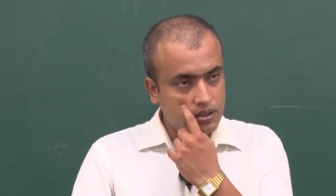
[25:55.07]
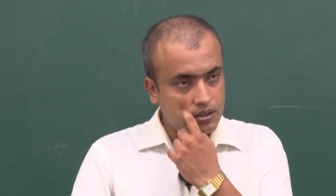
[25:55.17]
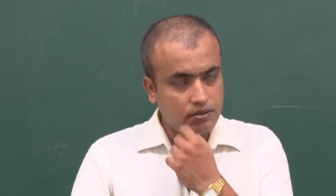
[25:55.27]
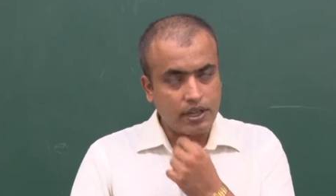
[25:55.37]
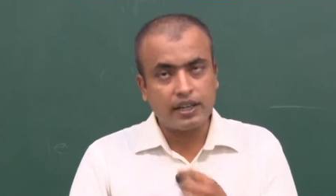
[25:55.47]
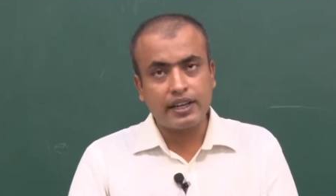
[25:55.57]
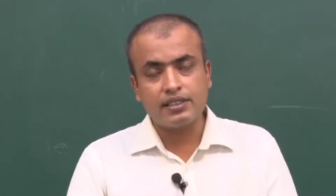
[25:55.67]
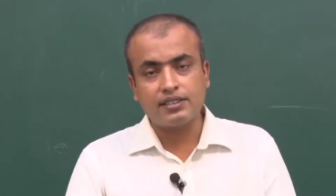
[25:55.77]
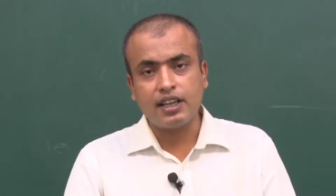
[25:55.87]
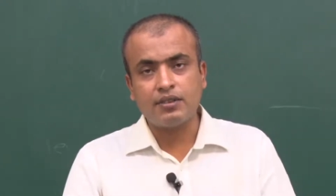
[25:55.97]
you can get
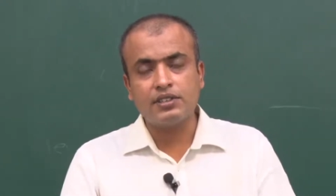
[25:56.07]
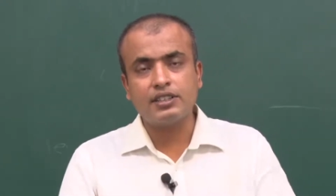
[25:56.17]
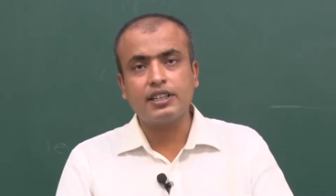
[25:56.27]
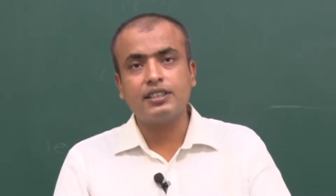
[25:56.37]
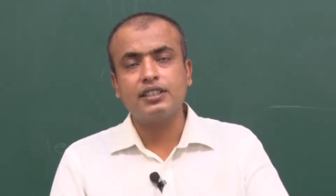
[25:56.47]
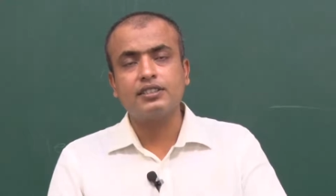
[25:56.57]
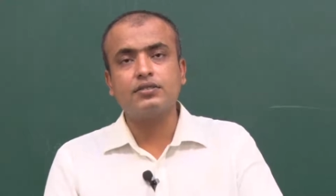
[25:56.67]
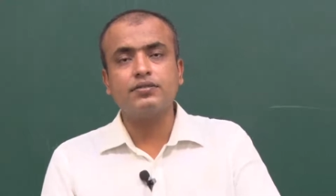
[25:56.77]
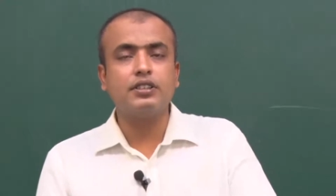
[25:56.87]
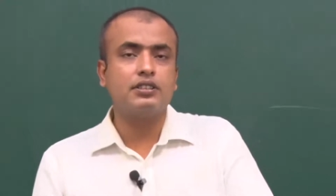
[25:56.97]
stuck with certain things, you
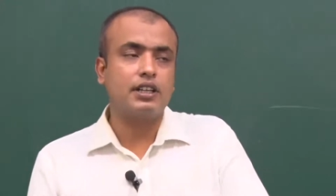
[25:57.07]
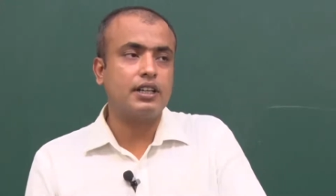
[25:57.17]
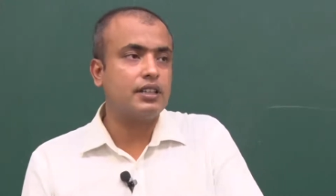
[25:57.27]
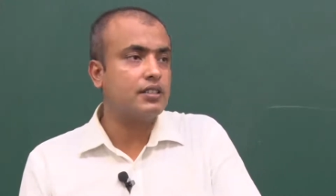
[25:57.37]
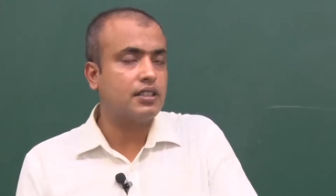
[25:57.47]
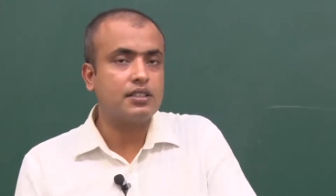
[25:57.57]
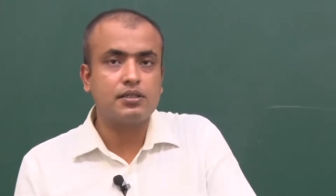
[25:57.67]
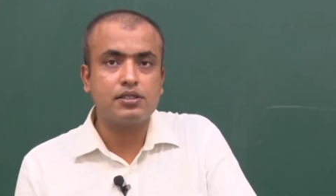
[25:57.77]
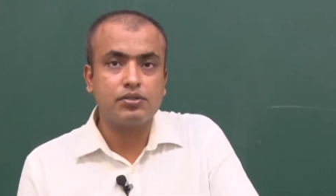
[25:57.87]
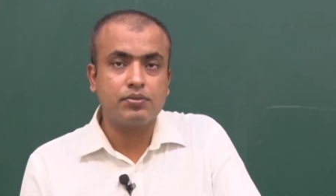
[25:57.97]
feel certain things
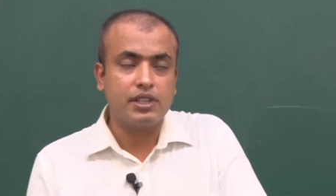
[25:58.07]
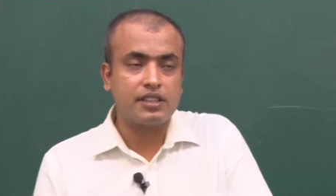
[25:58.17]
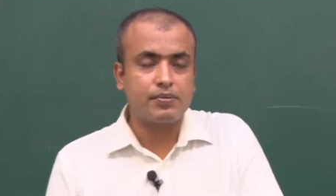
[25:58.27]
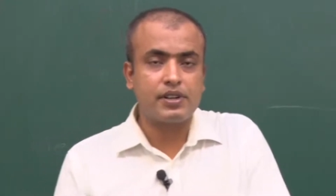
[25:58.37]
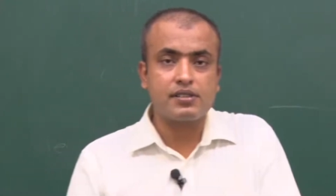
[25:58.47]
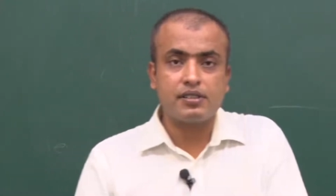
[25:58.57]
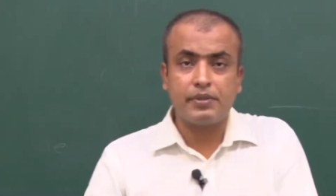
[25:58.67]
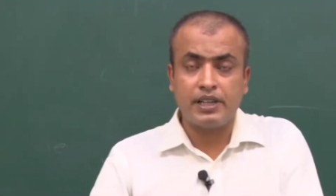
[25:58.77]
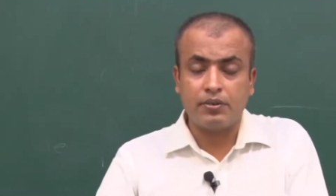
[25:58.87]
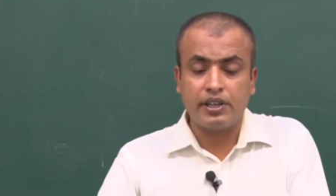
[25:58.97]
need to be expressed in a
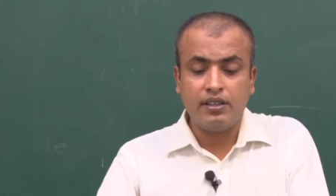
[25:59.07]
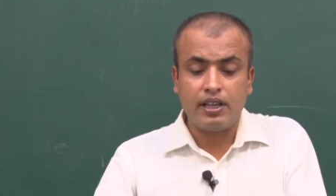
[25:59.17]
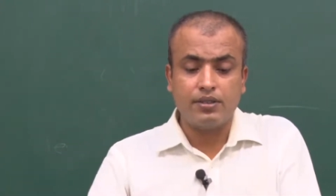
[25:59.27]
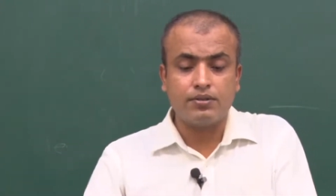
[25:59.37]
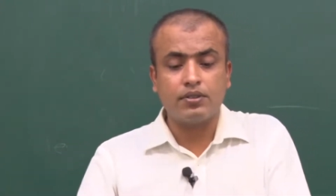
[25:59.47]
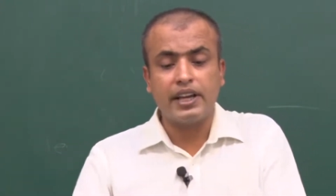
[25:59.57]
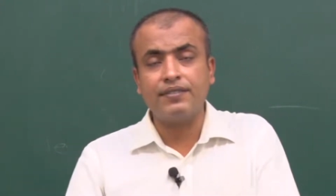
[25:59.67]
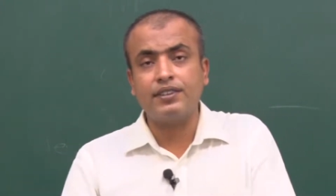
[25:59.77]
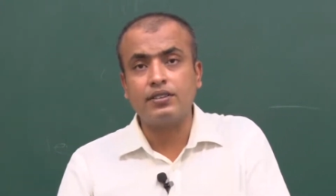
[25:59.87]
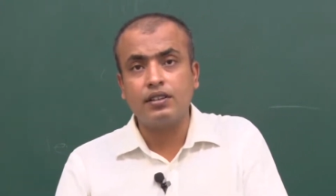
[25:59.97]
better way, and you don't
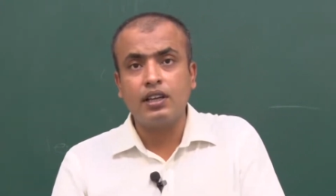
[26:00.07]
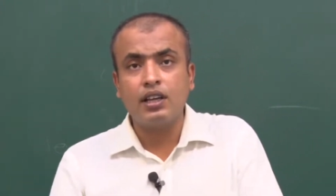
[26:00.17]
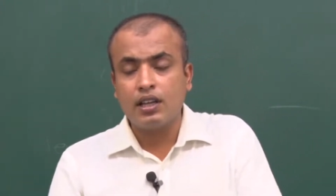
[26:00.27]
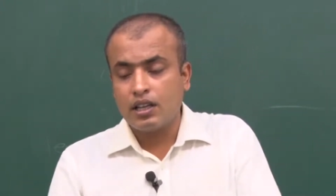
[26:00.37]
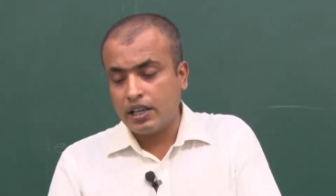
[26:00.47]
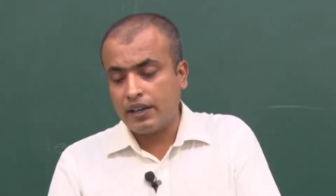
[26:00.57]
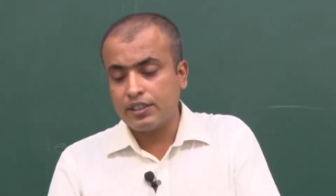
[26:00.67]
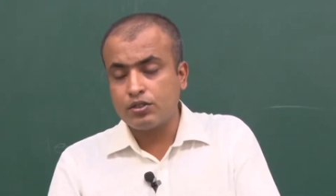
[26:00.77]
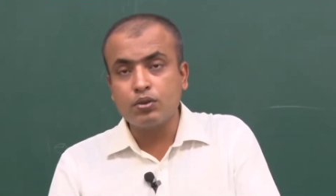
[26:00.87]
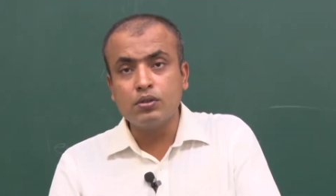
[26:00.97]
have the
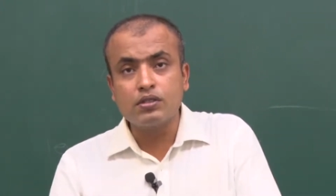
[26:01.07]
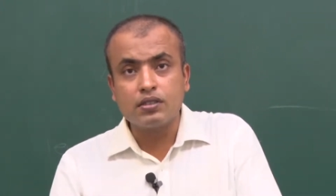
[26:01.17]
tools